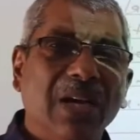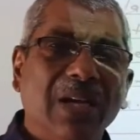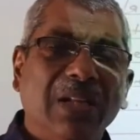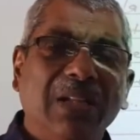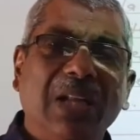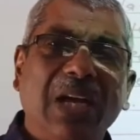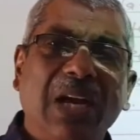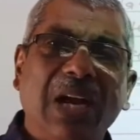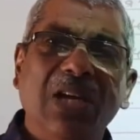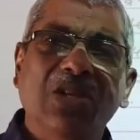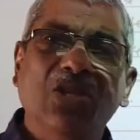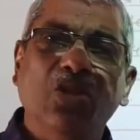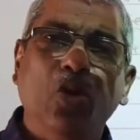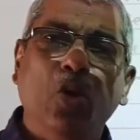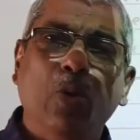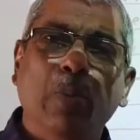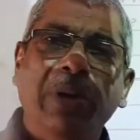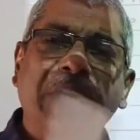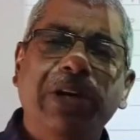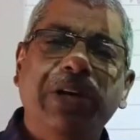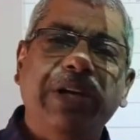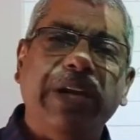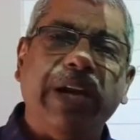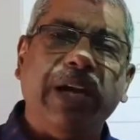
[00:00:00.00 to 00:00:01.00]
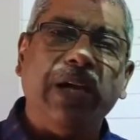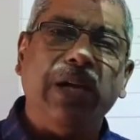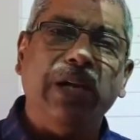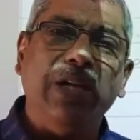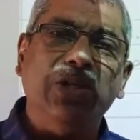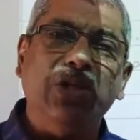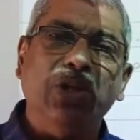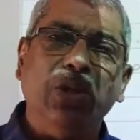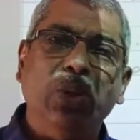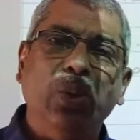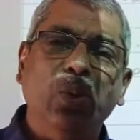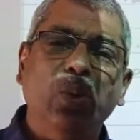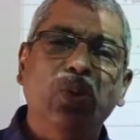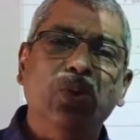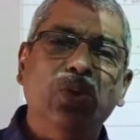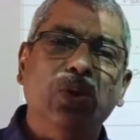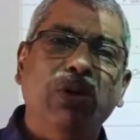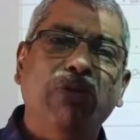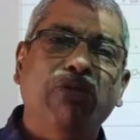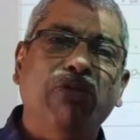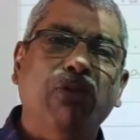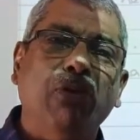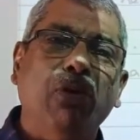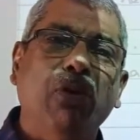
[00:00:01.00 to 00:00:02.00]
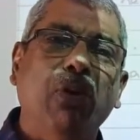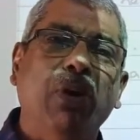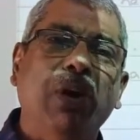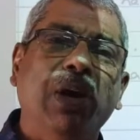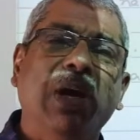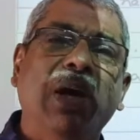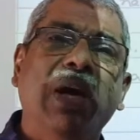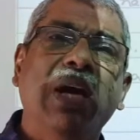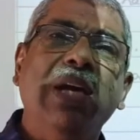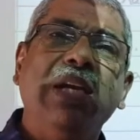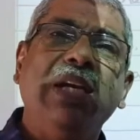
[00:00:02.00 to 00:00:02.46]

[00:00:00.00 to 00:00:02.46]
There are so many techniques used for